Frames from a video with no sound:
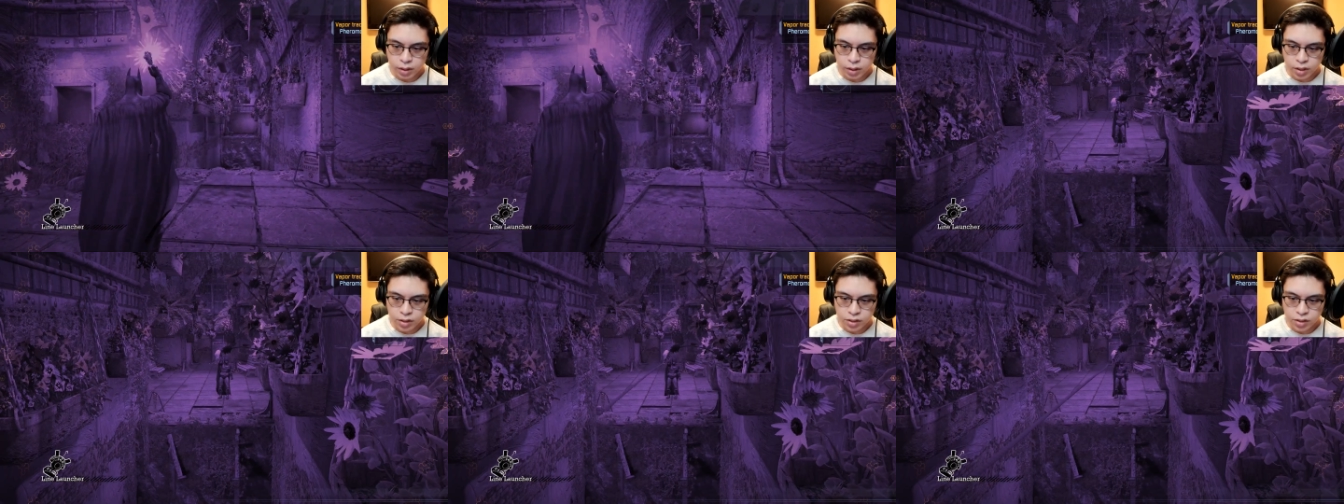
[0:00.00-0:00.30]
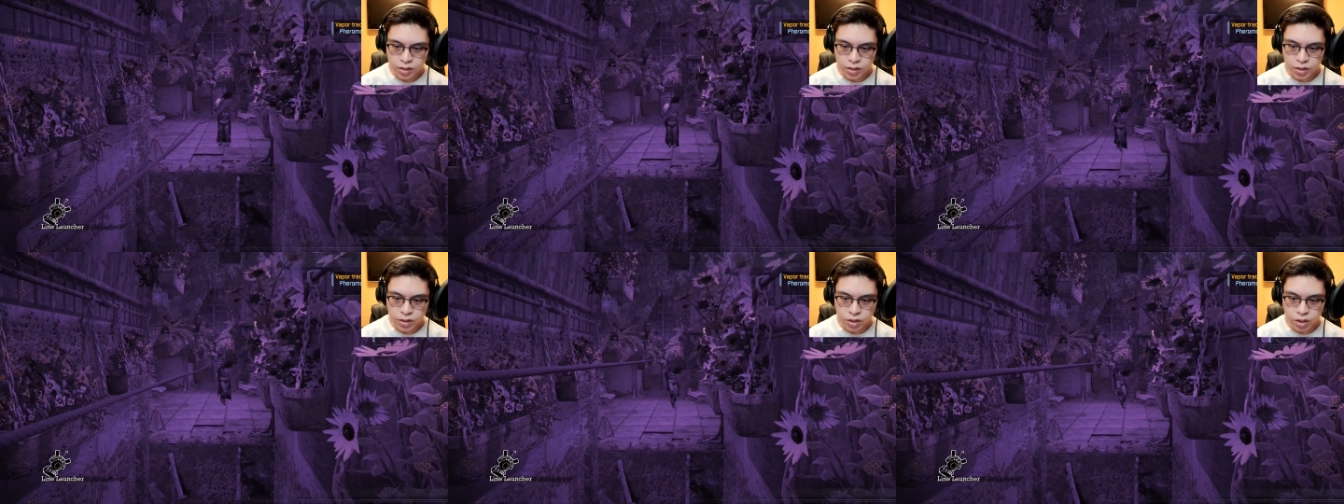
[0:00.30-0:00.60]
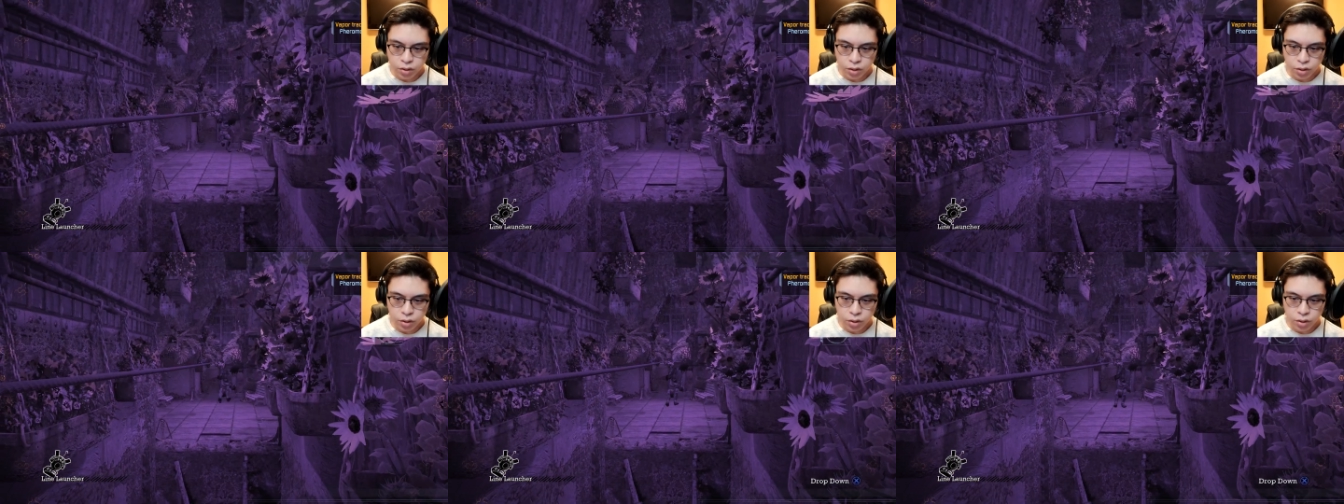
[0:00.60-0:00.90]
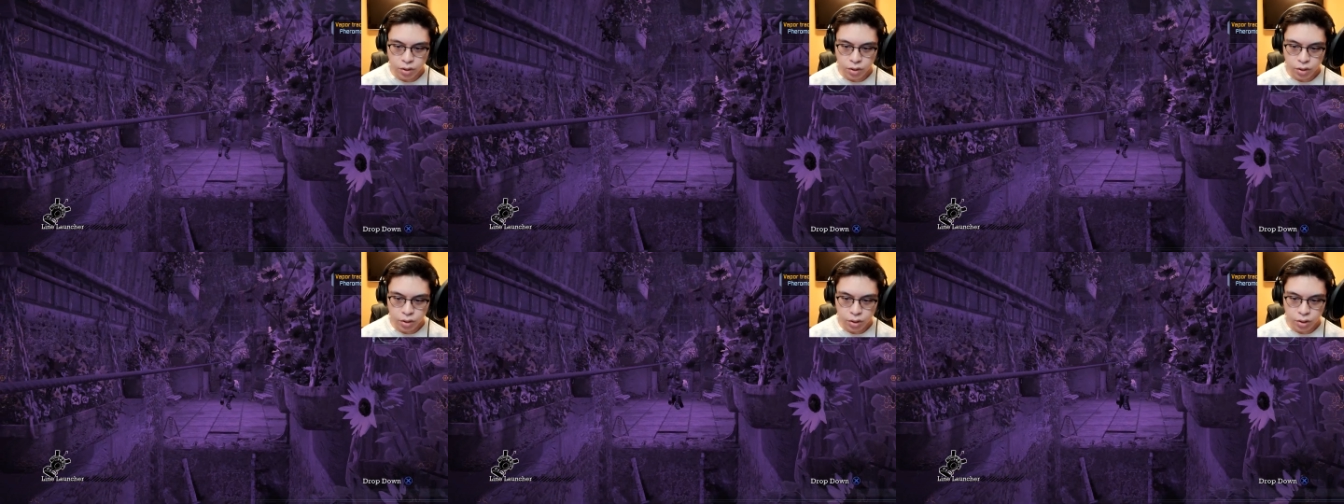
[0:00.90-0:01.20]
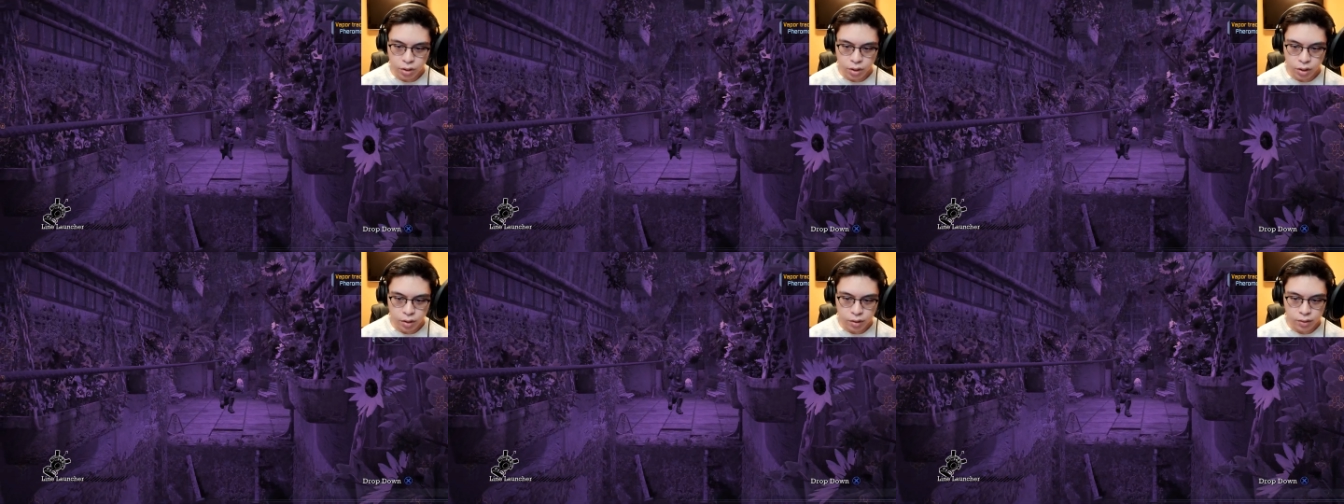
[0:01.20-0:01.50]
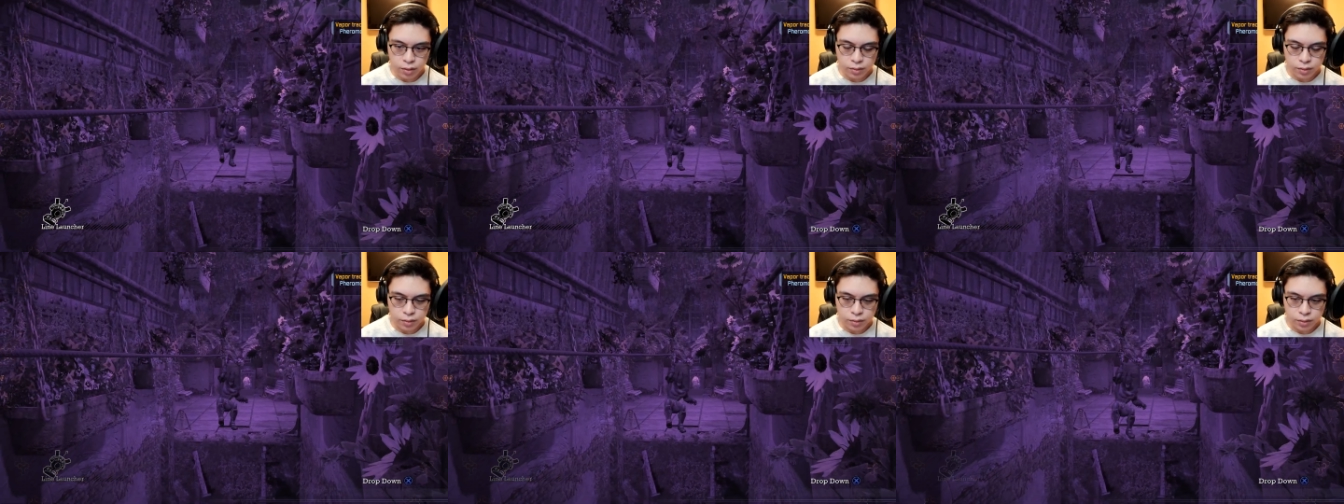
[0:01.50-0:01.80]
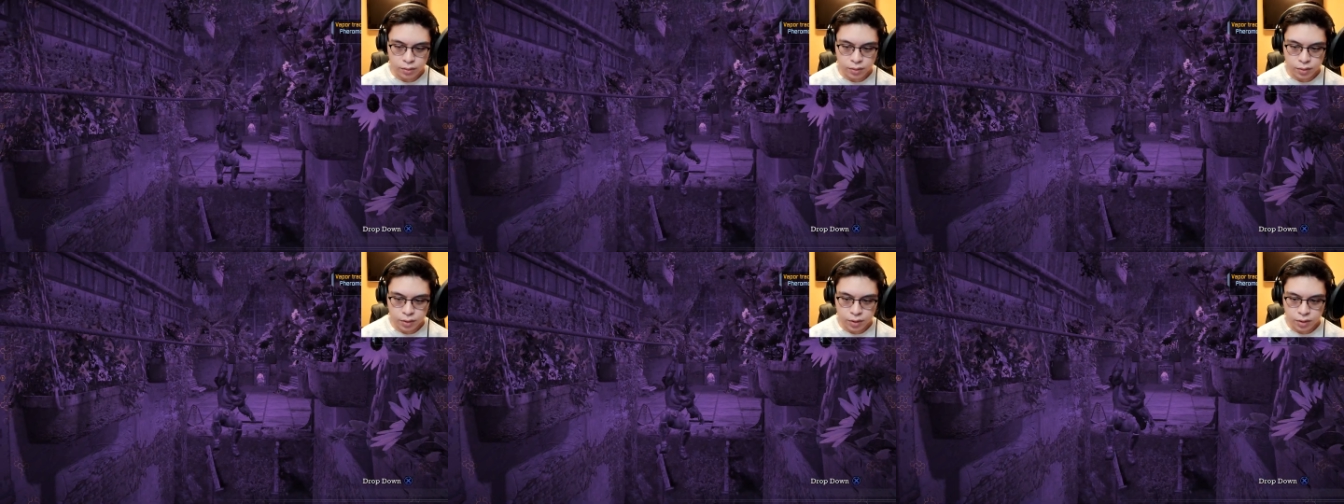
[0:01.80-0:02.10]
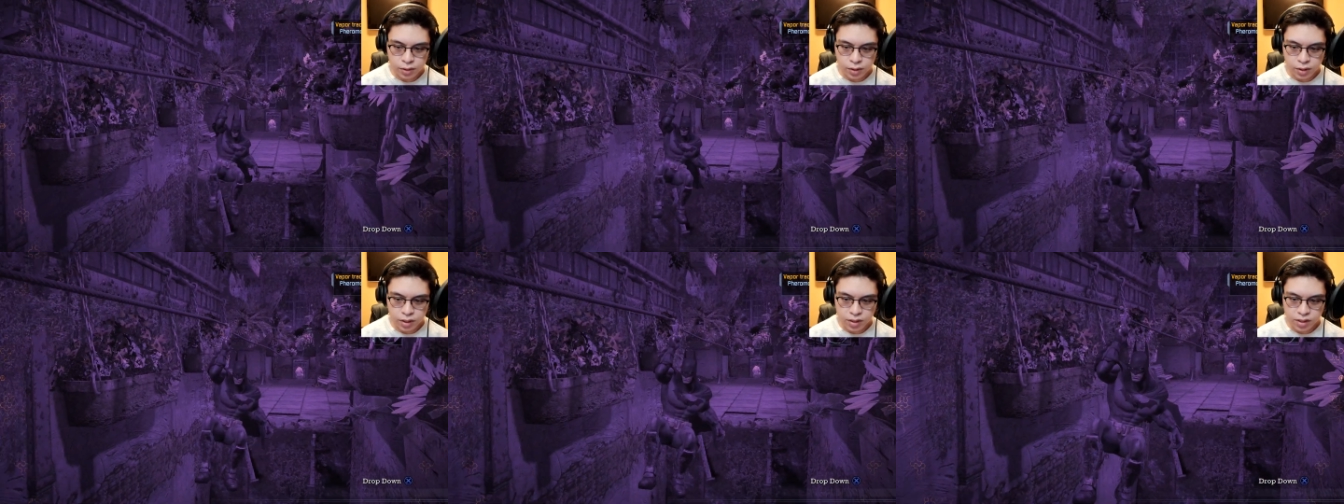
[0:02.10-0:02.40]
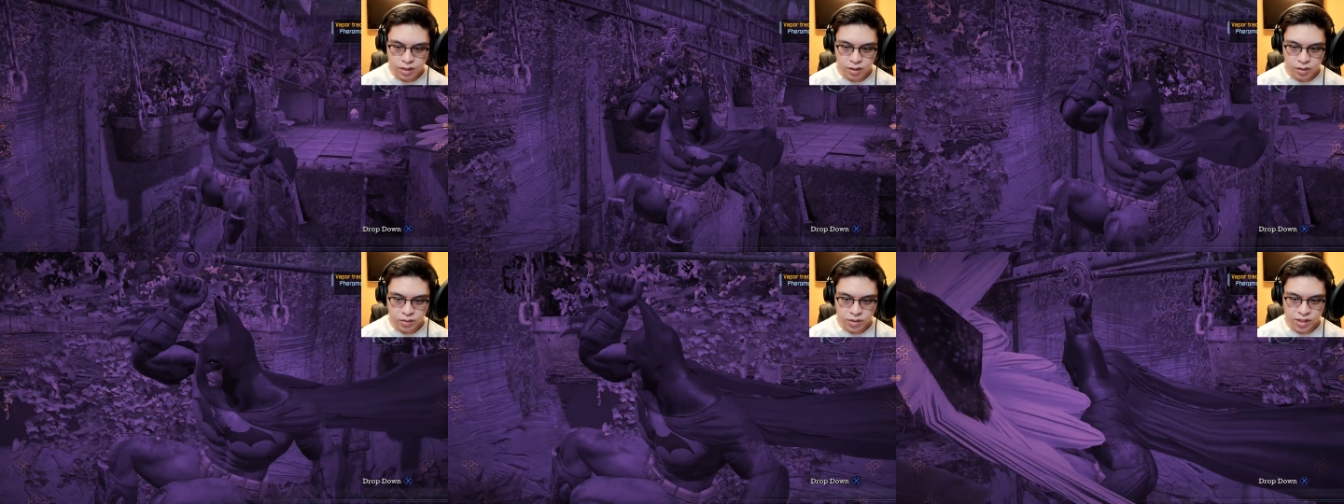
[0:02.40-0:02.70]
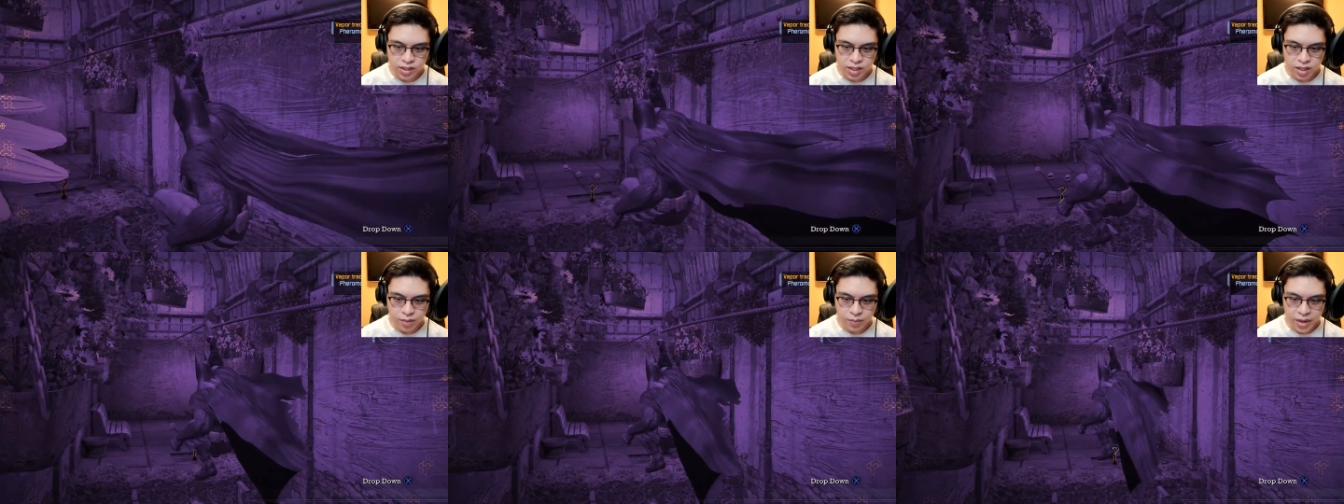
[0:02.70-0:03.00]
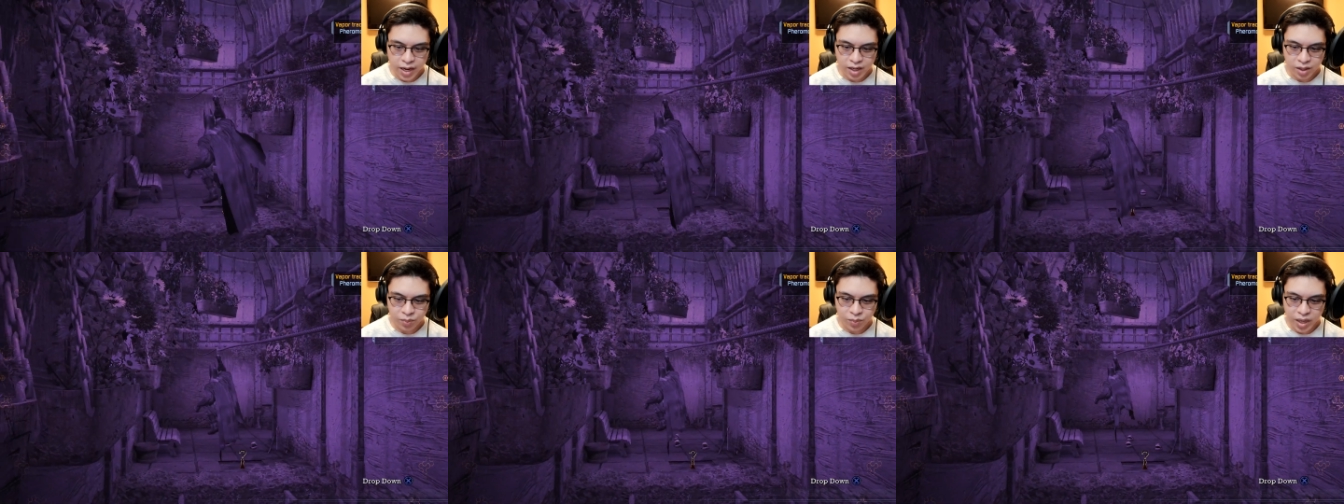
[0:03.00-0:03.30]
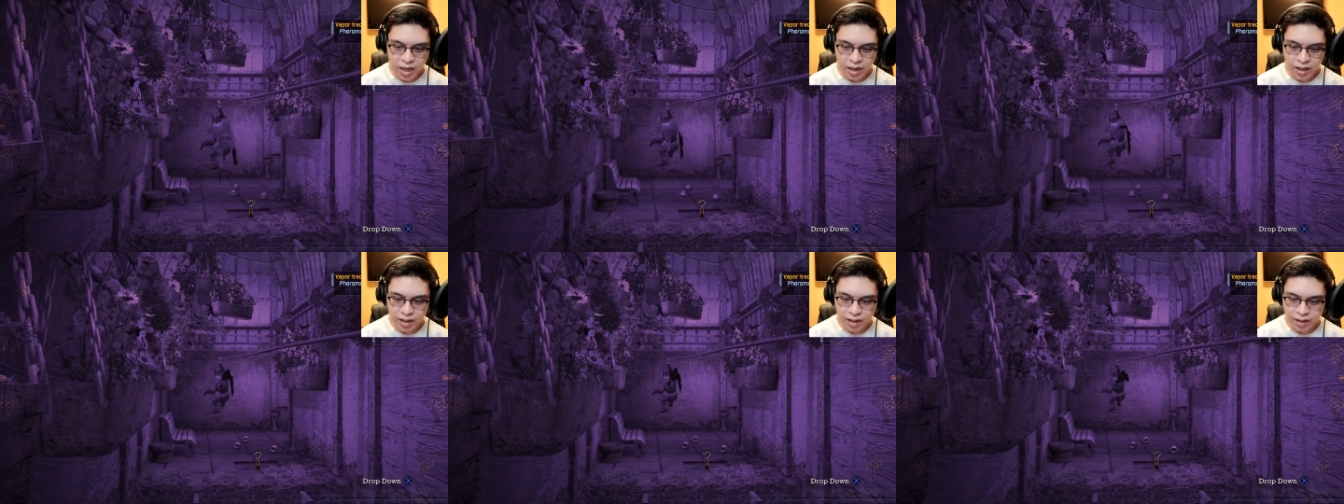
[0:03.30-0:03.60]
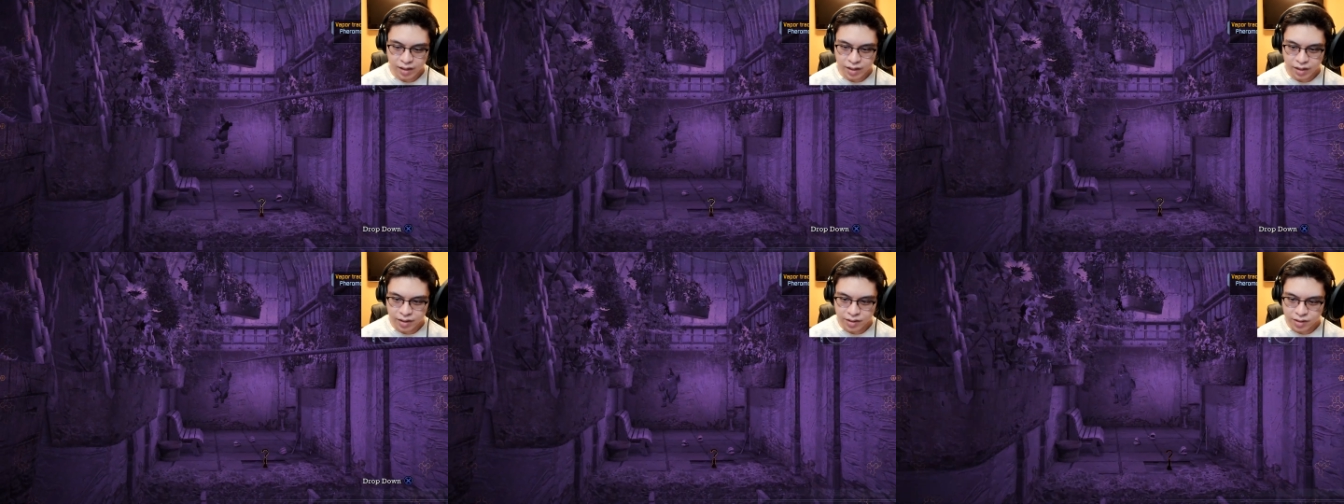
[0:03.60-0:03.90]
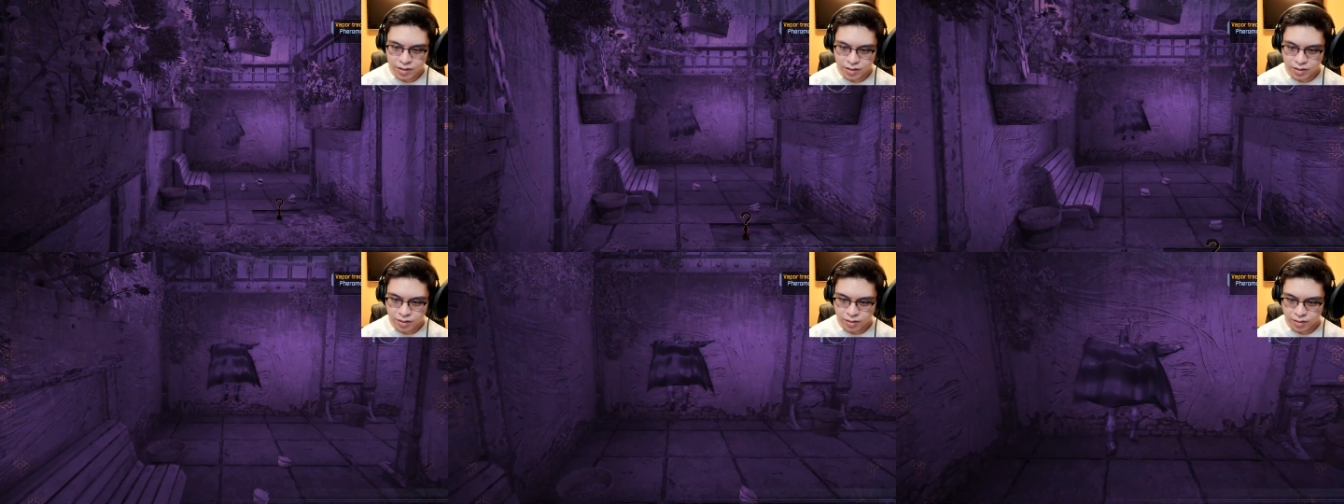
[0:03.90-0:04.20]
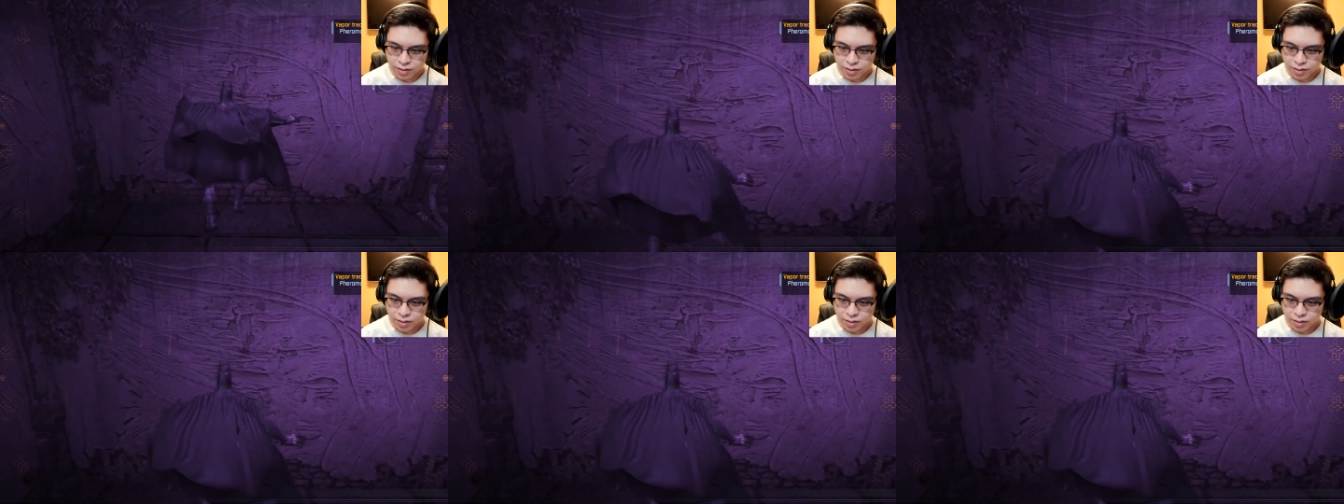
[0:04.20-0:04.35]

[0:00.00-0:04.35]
Yes, sir. Nice little cinematic pan, I guess.